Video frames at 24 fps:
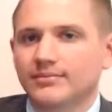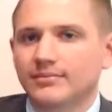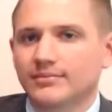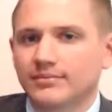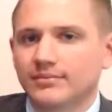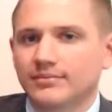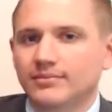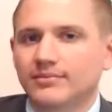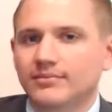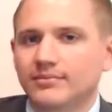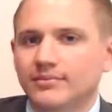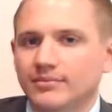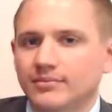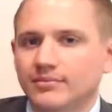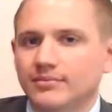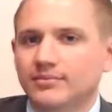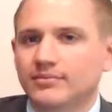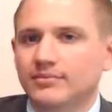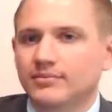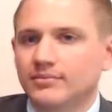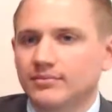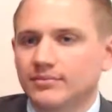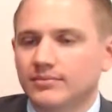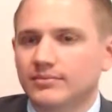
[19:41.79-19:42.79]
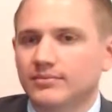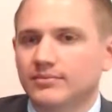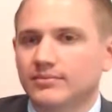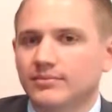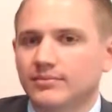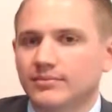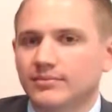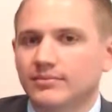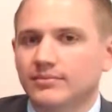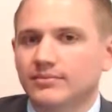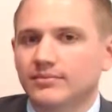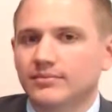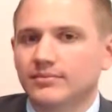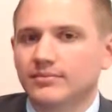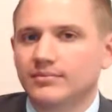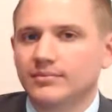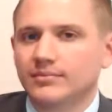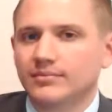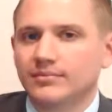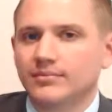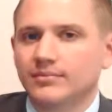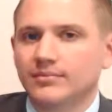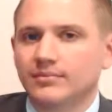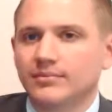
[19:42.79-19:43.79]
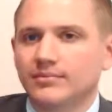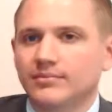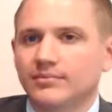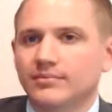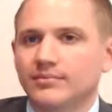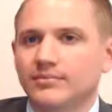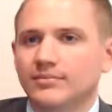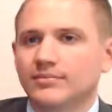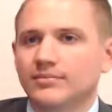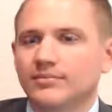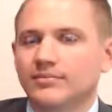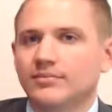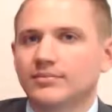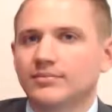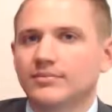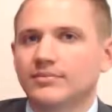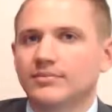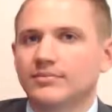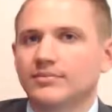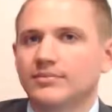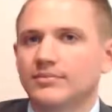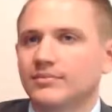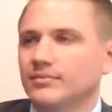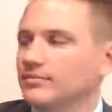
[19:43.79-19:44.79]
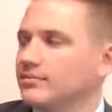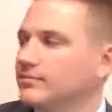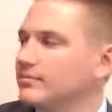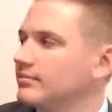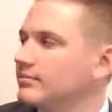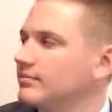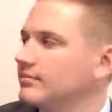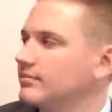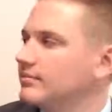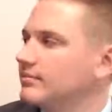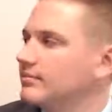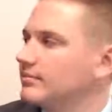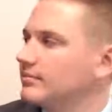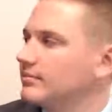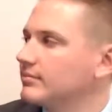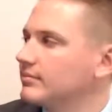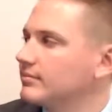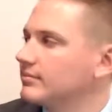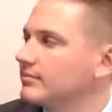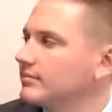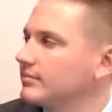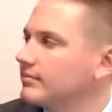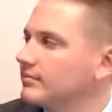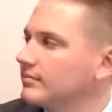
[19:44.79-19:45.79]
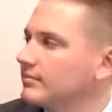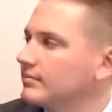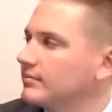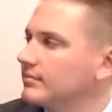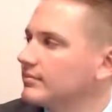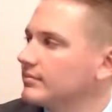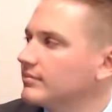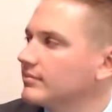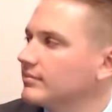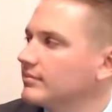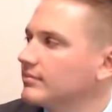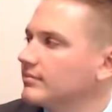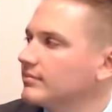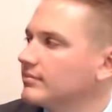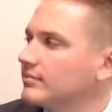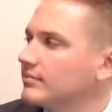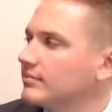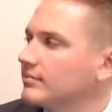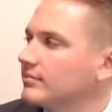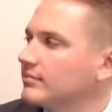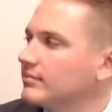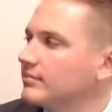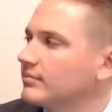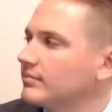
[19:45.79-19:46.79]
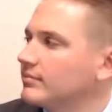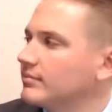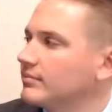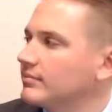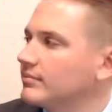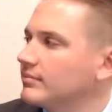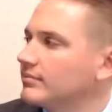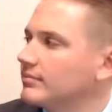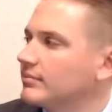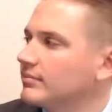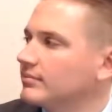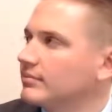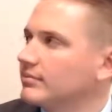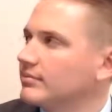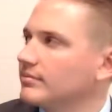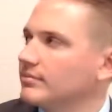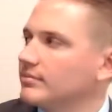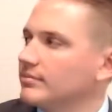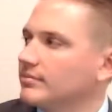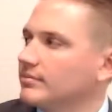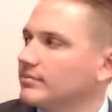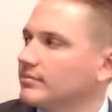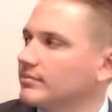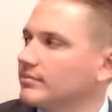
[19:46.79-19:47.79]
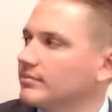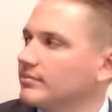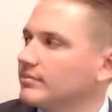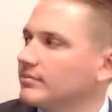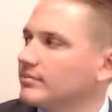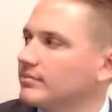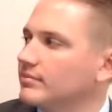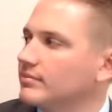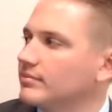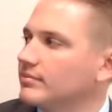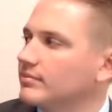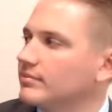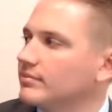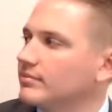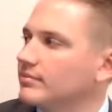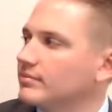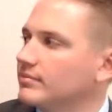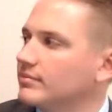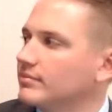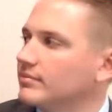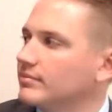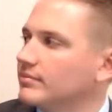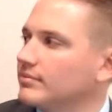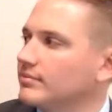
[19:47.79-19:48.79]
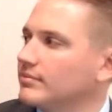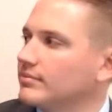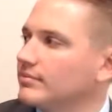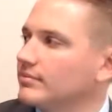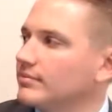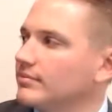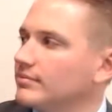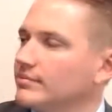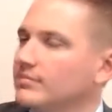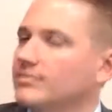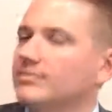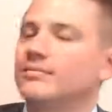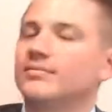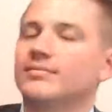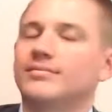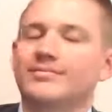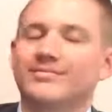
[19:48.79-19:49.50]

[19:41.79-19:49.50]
(silent)